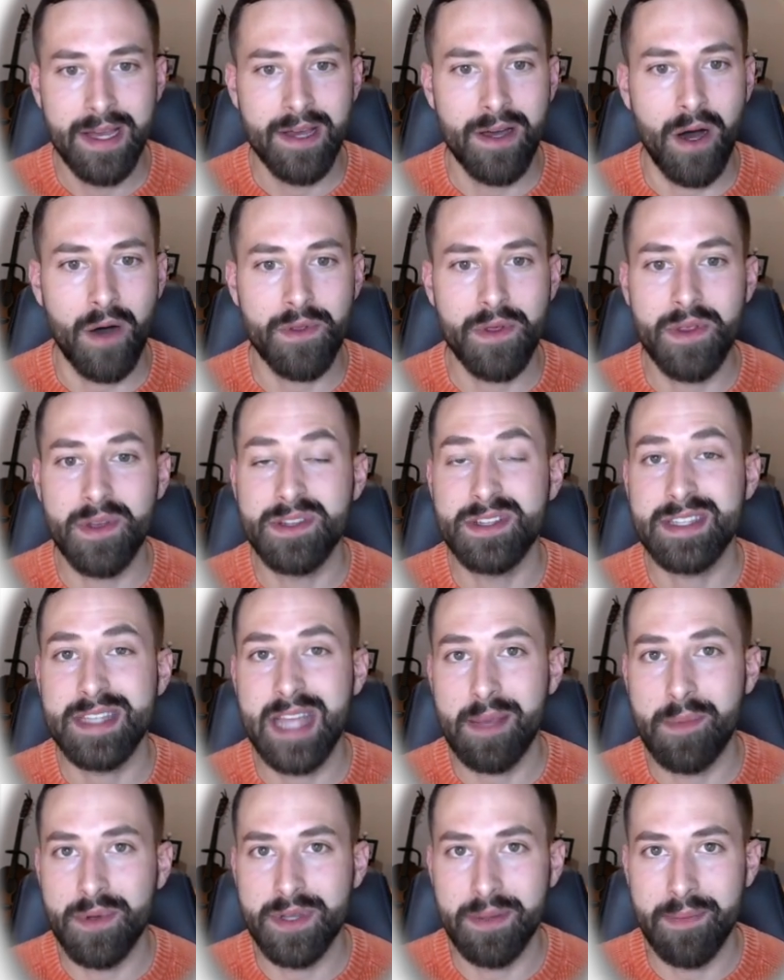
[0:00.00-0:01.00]
Although there's
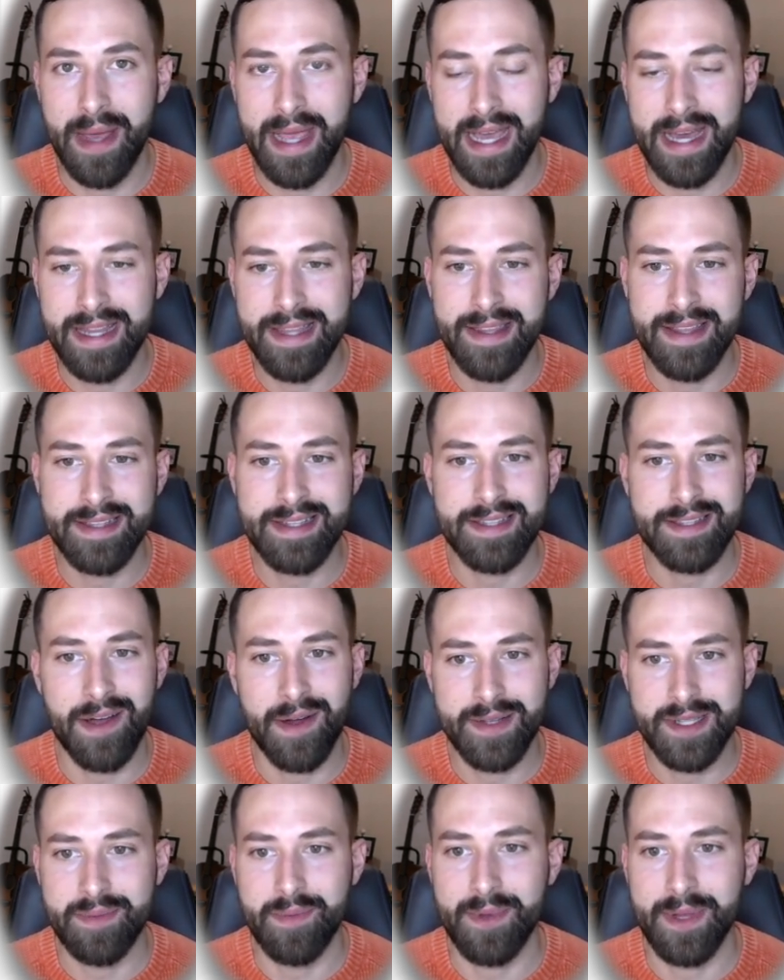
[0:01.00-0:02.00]
stable demand, this is
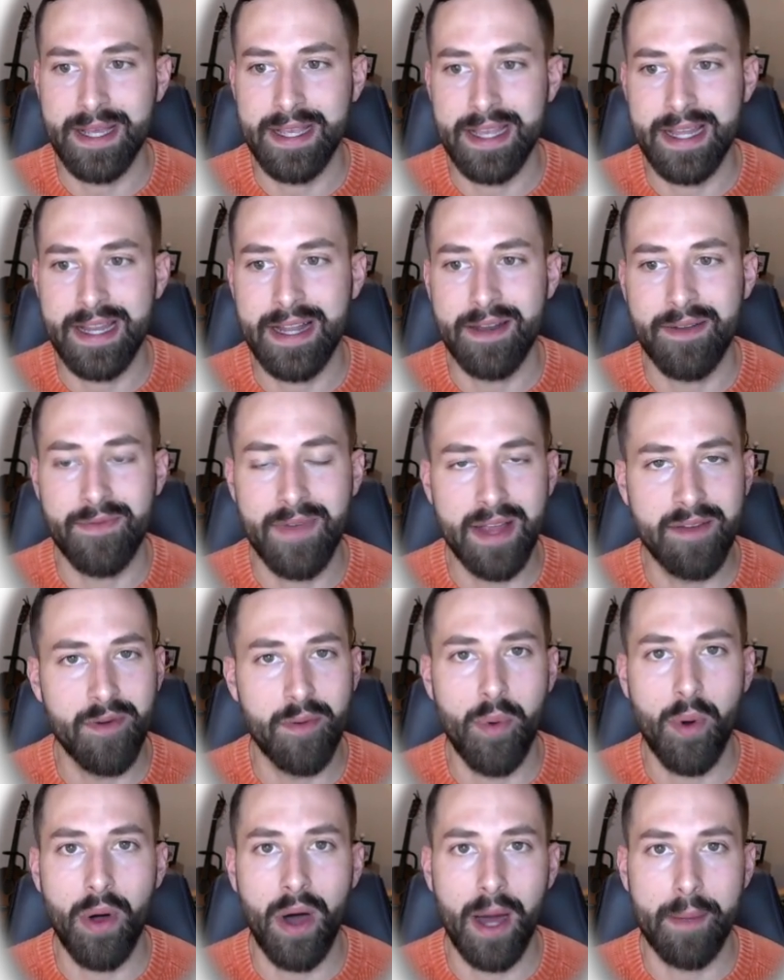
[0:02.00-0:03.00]
ultimately an
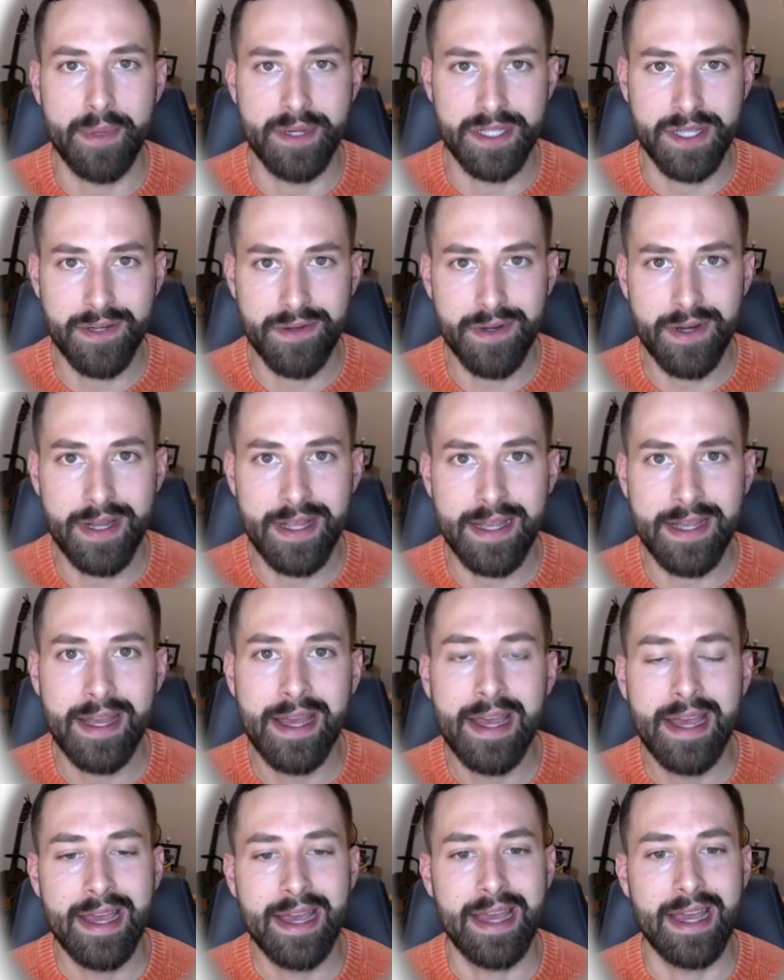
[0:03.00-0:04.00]
unfavorable opportunity.
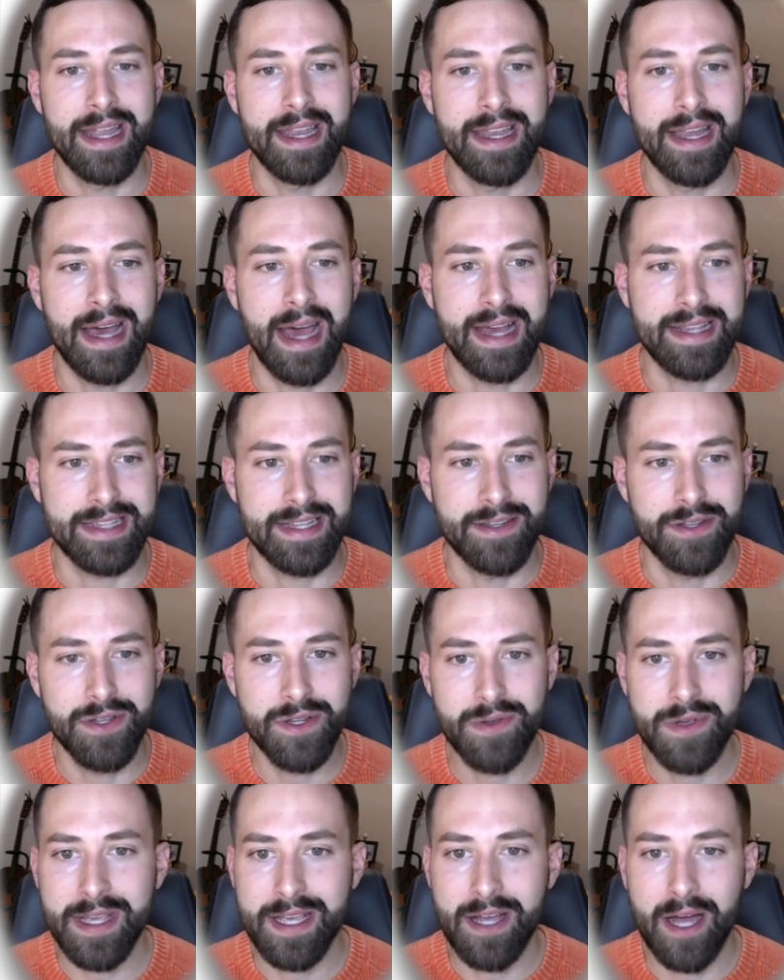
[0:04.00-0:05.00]
And as a new
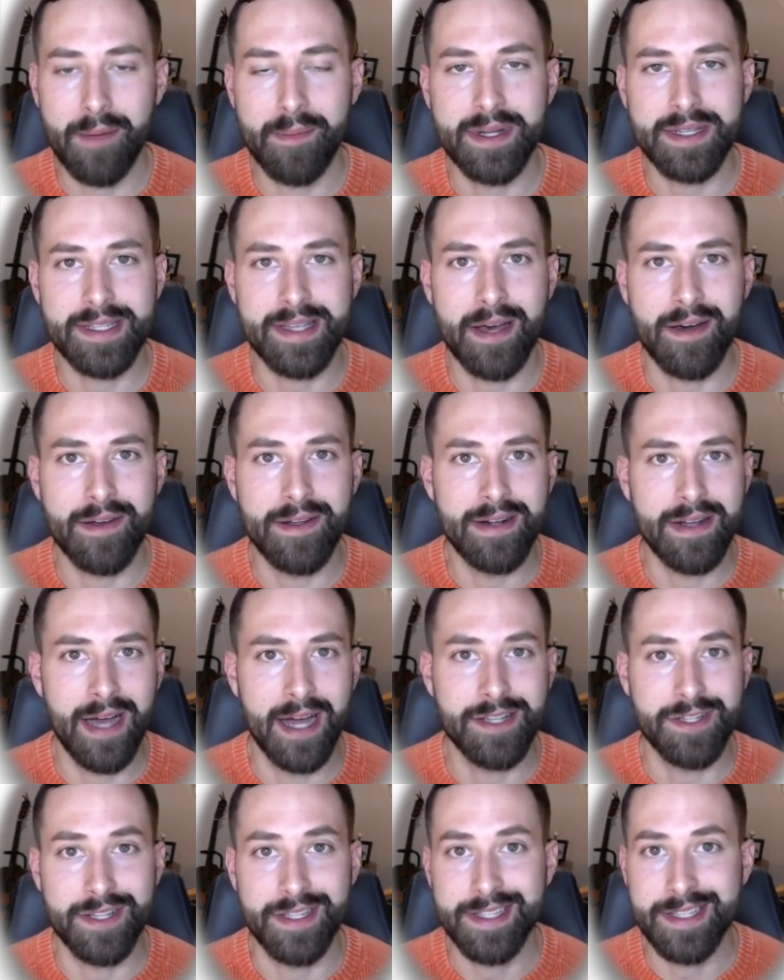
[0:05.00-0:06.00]
e-commerce seller, I
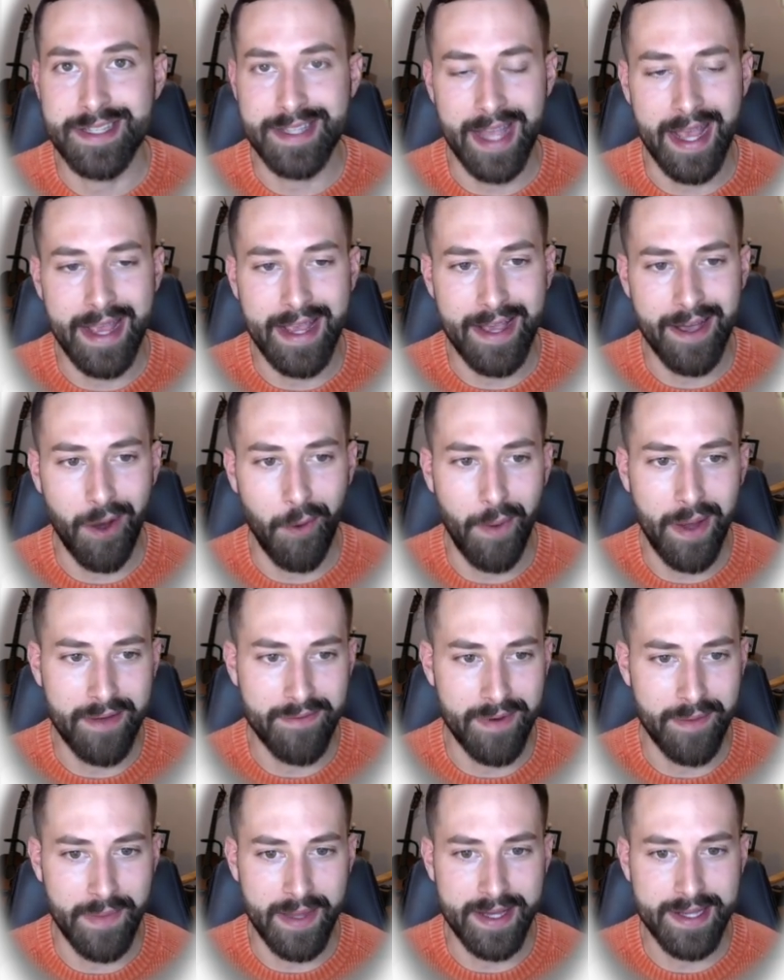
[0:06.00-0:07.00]
should stay away
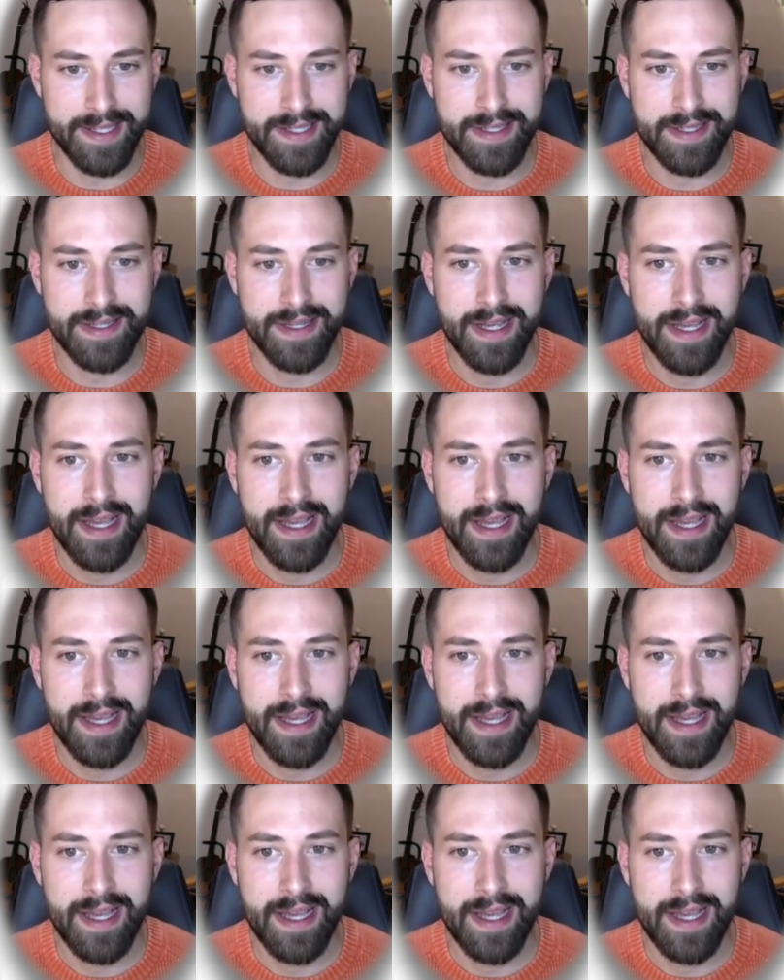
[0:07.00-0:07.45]
from this.